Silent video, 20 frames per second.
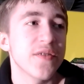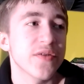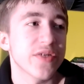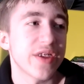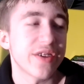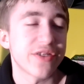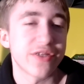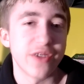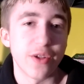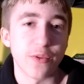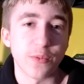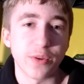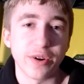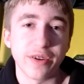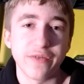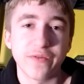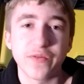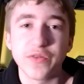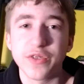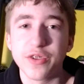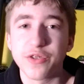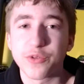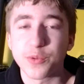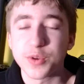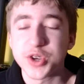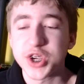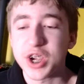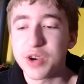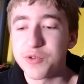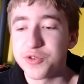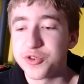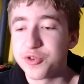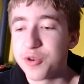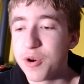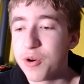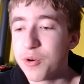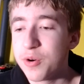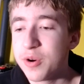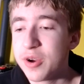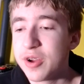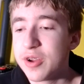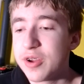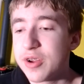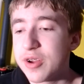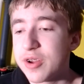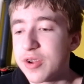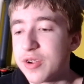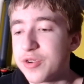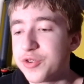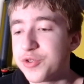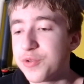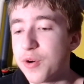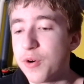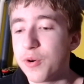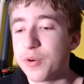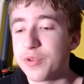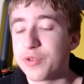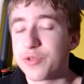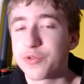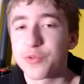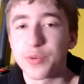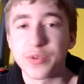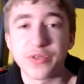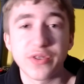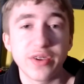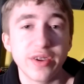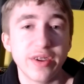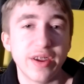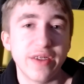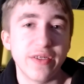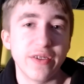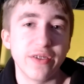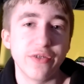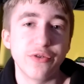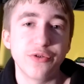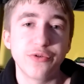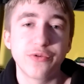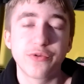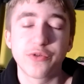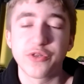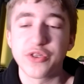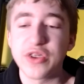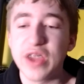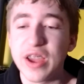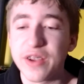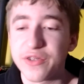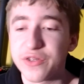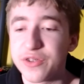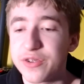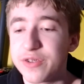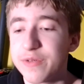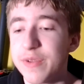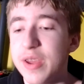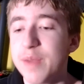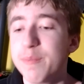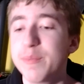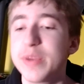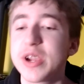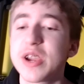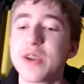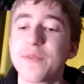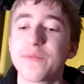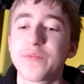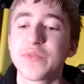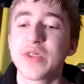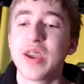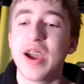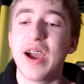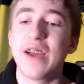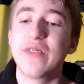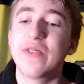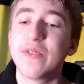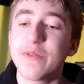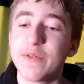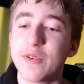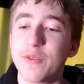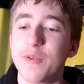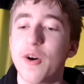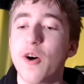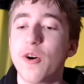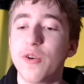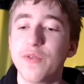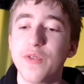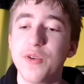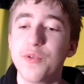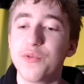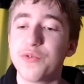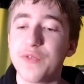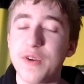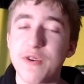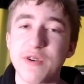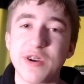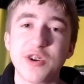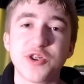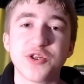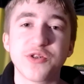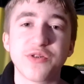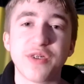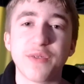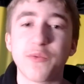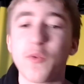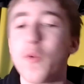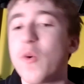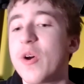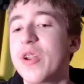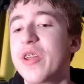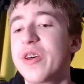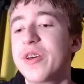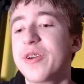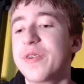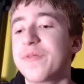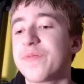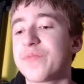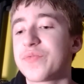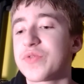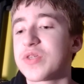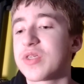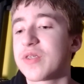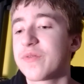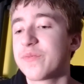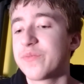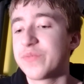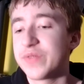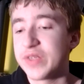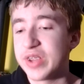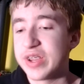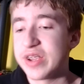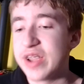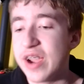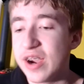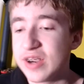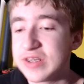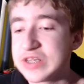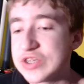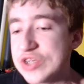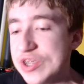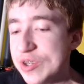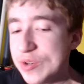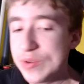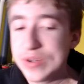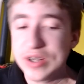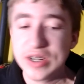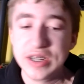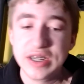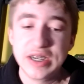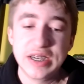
That's the other one. Switching out Duo, Duo and Twisted, and then C S and M B. And all those variations have won. Yeah, so,